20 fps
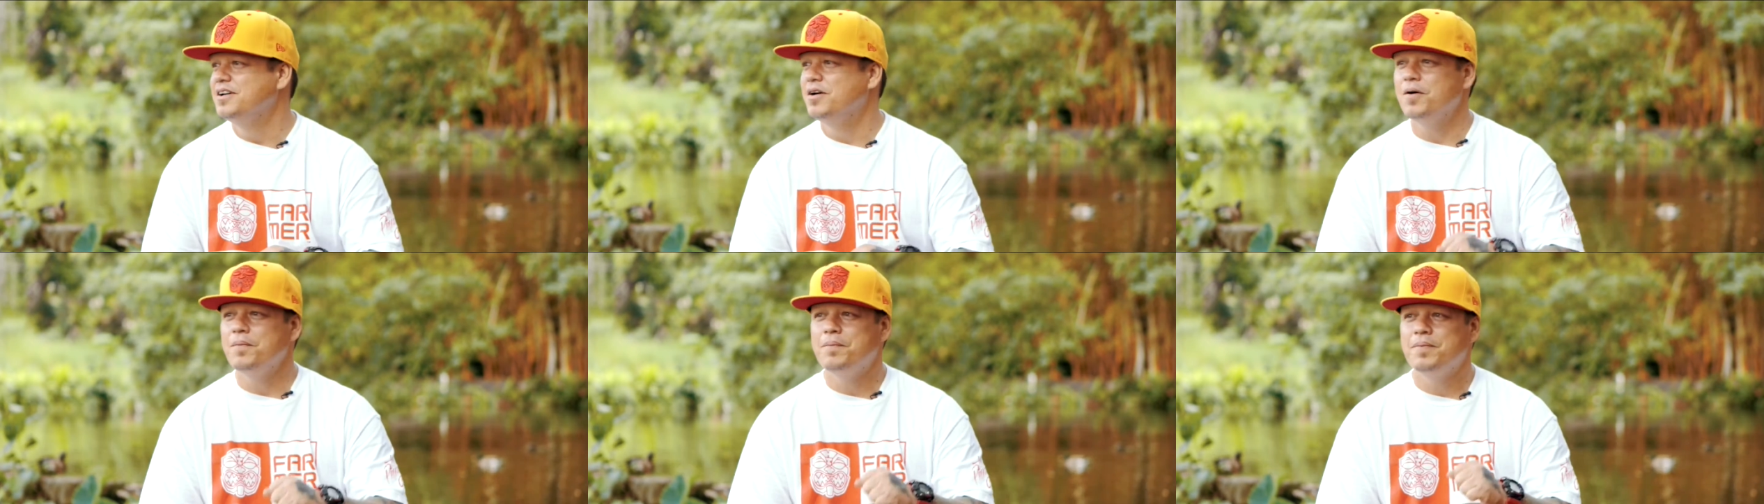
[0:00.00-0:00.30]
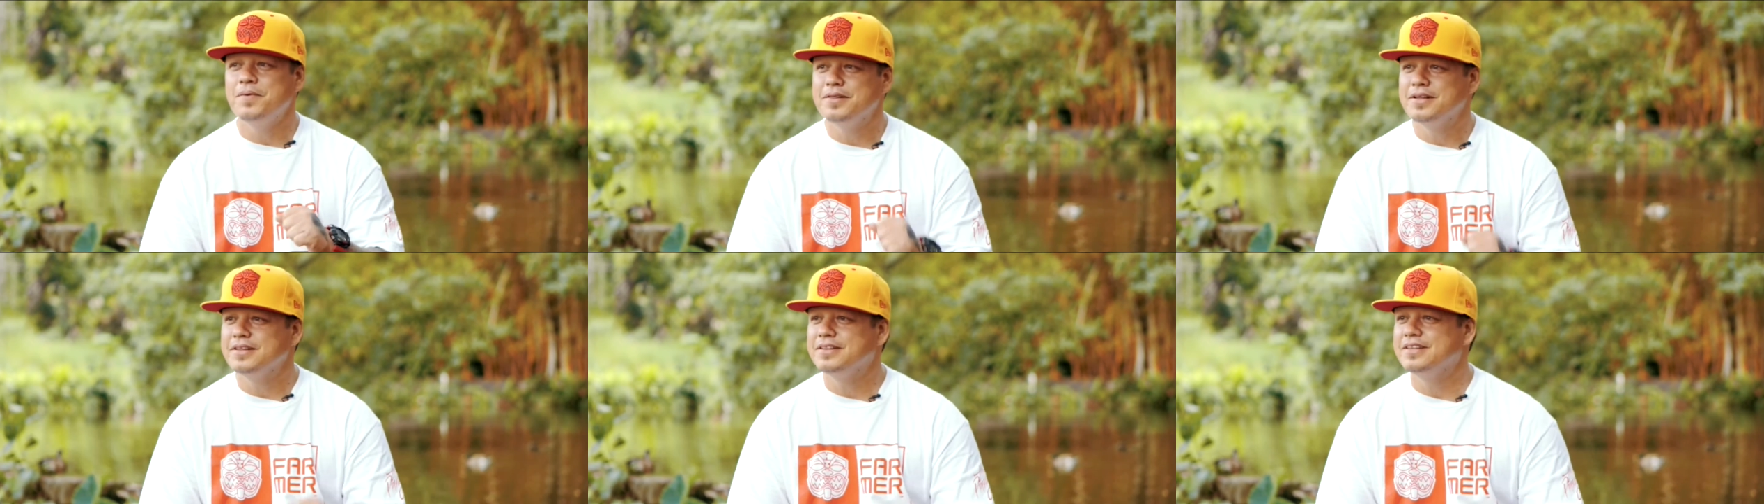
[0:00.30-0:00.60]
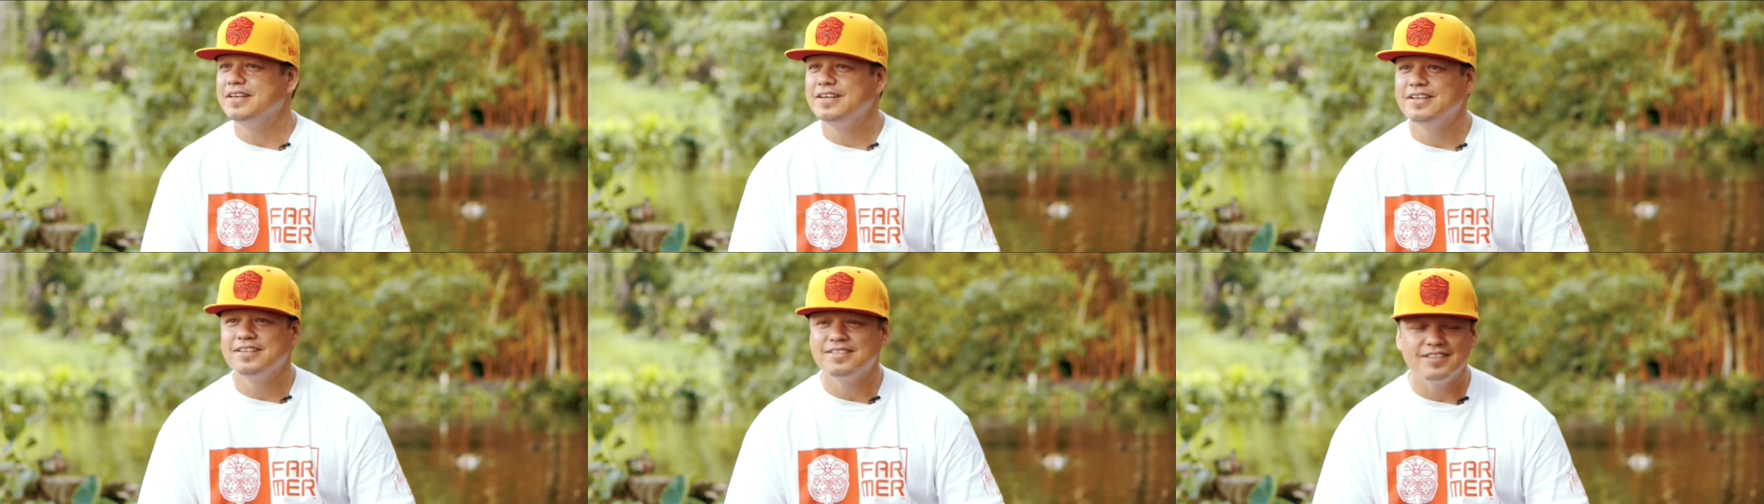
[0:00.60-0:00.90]
Open the
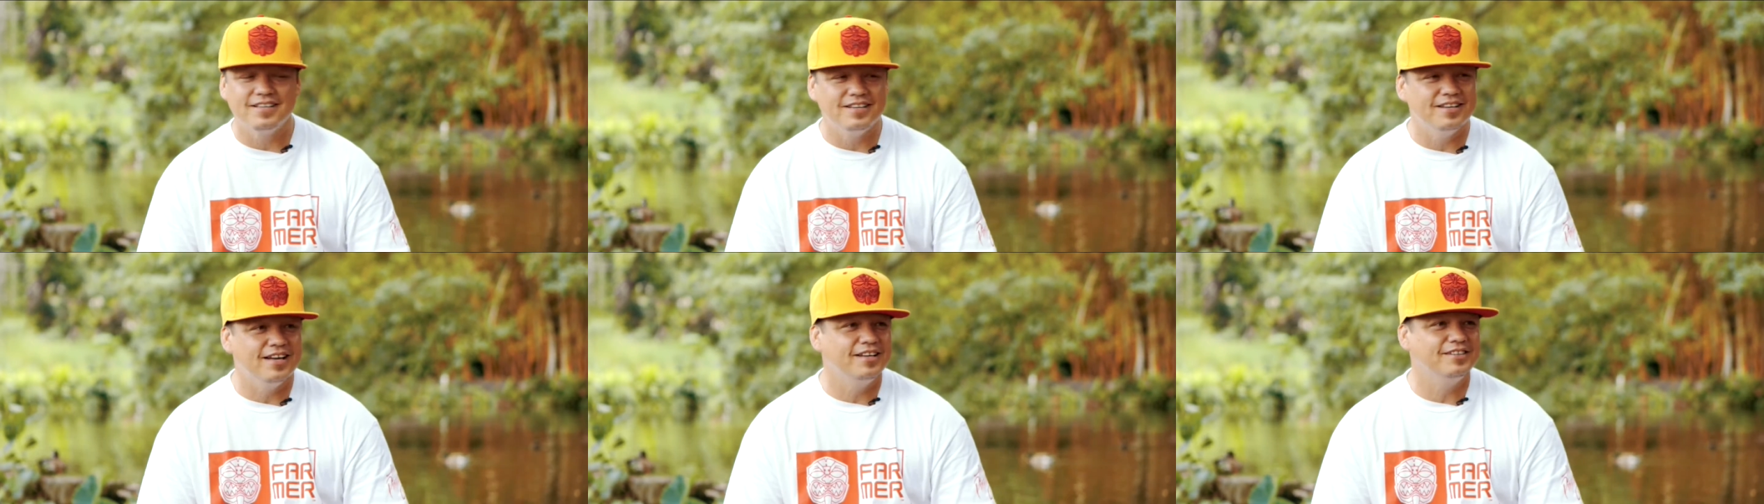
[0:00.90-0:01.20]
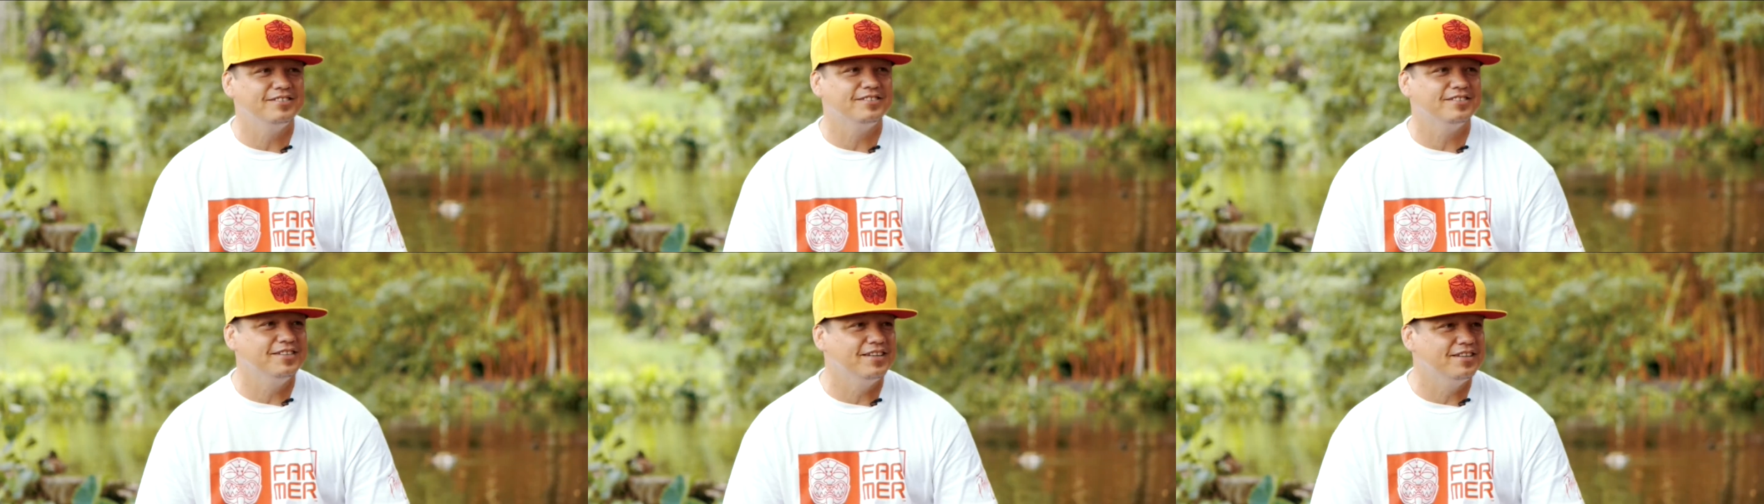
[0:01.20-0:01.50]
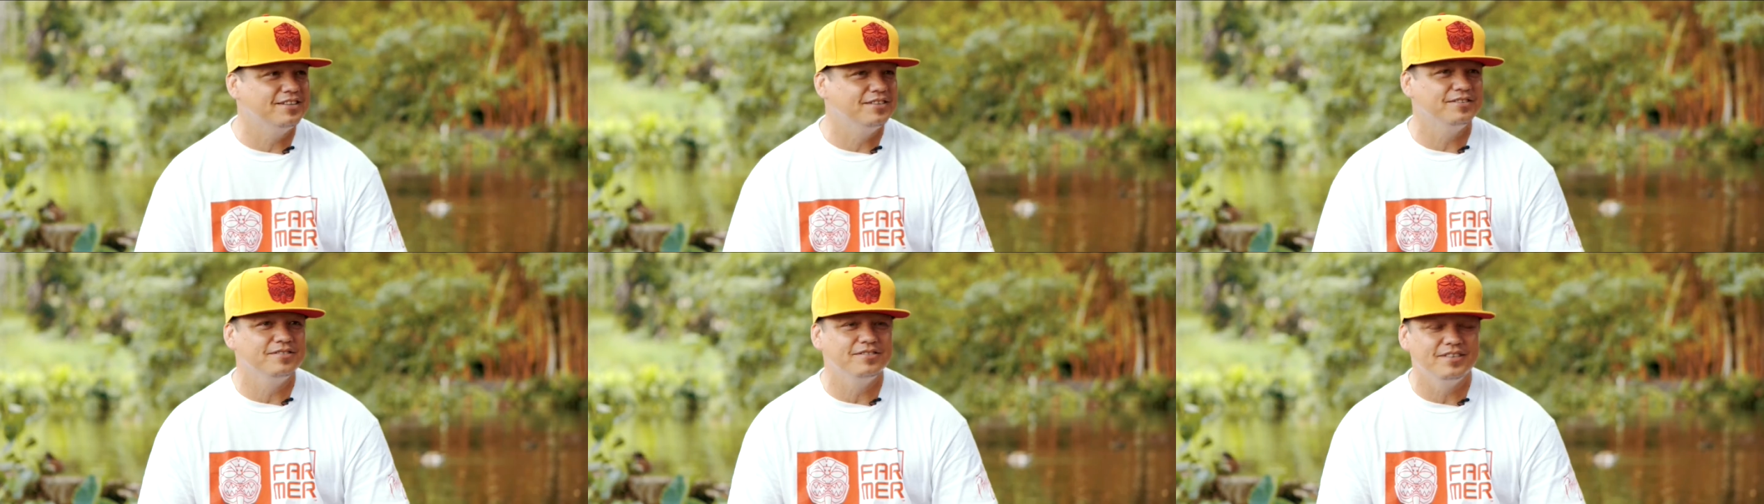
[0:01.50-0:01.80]
thing, cilantro
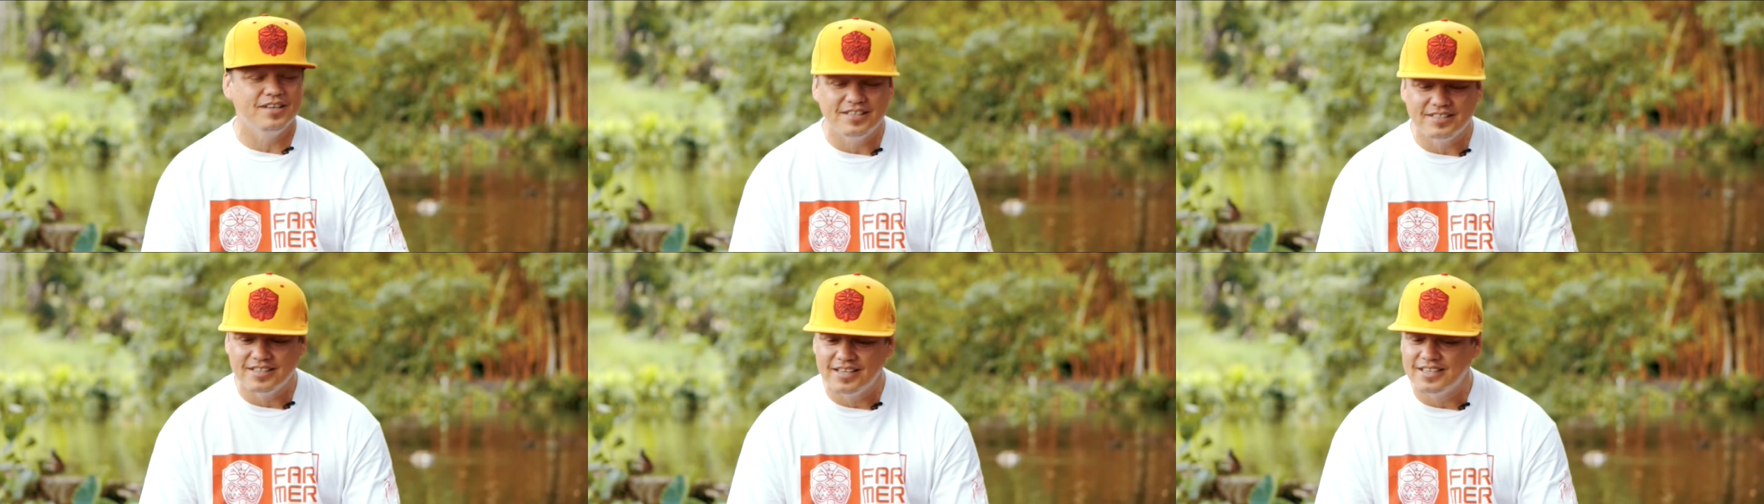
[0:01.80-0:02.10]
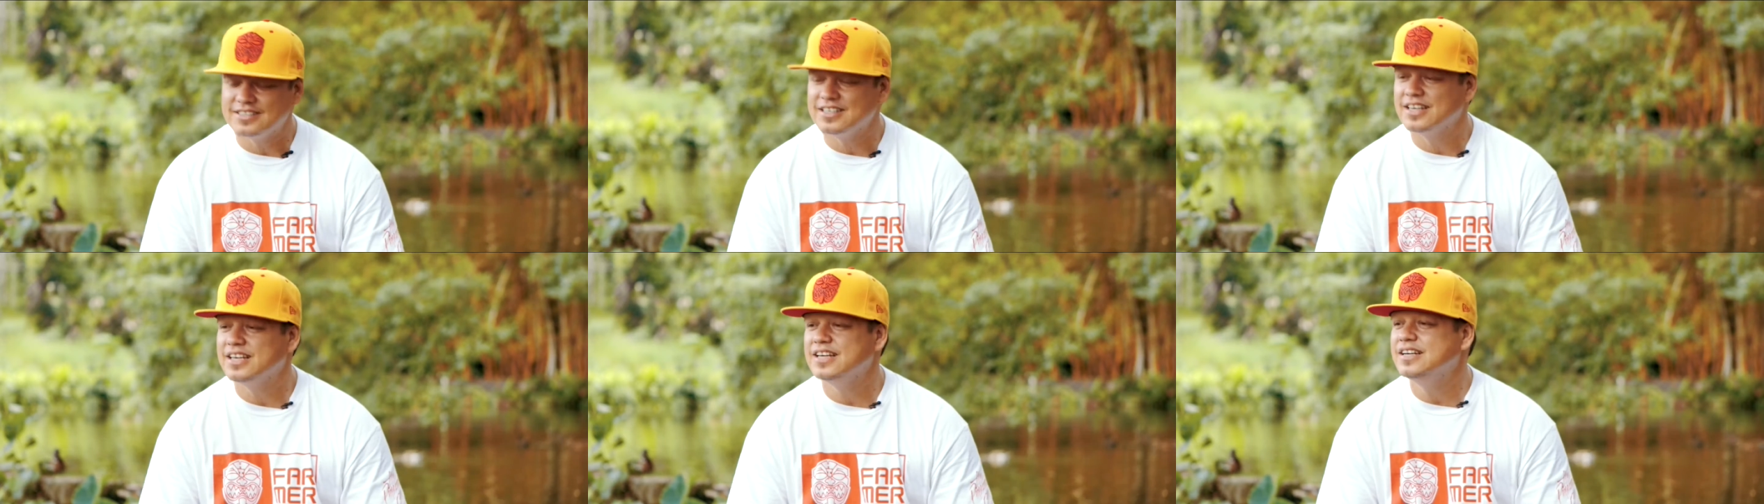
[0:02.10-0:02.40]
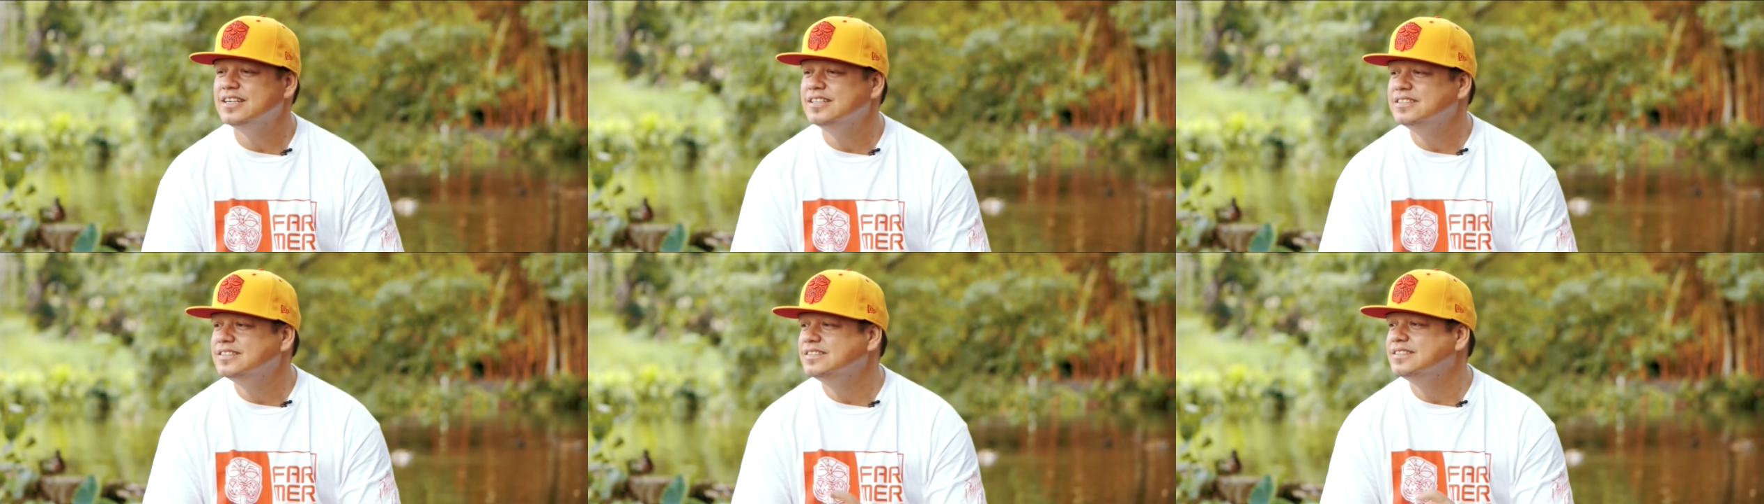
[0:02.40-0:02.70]
at the rice. I was like,
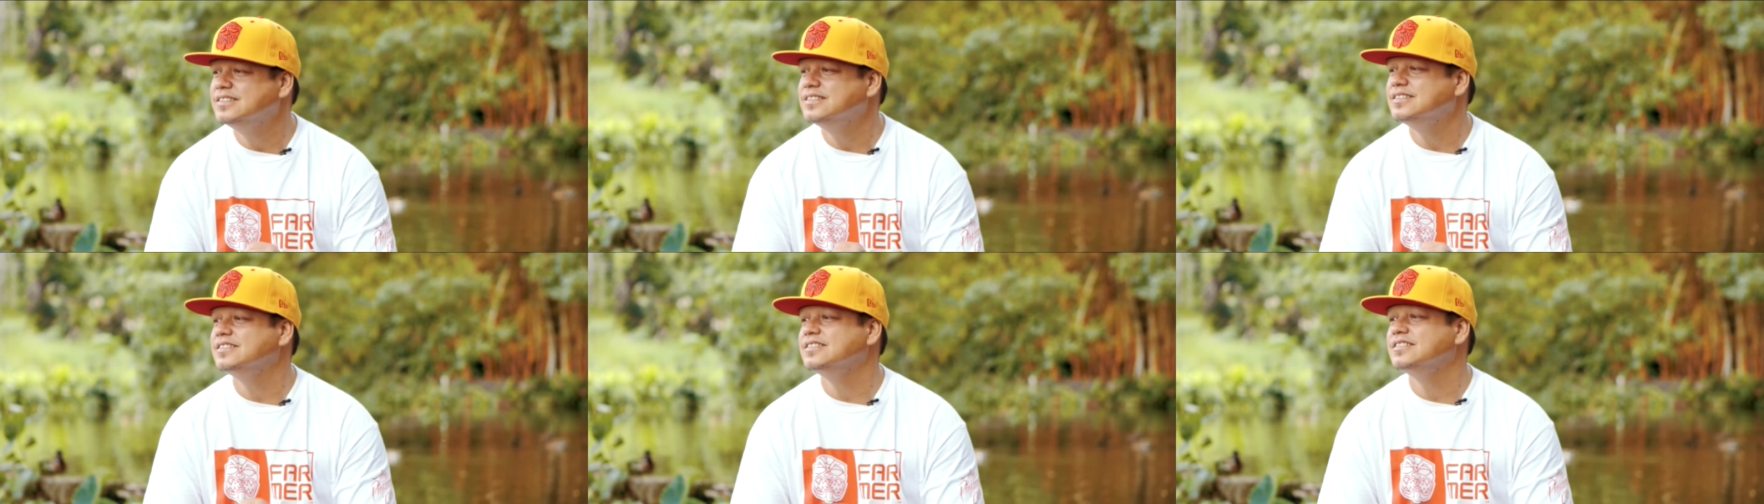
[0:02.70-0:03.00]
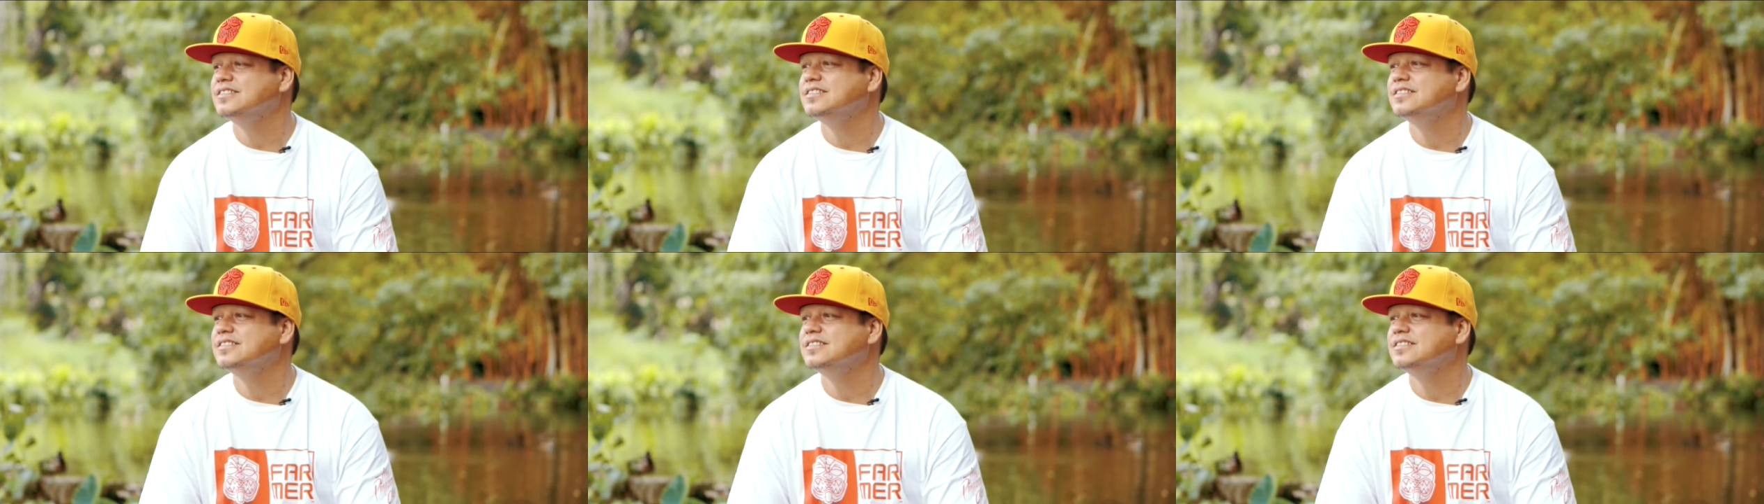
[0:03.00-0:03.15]
oh.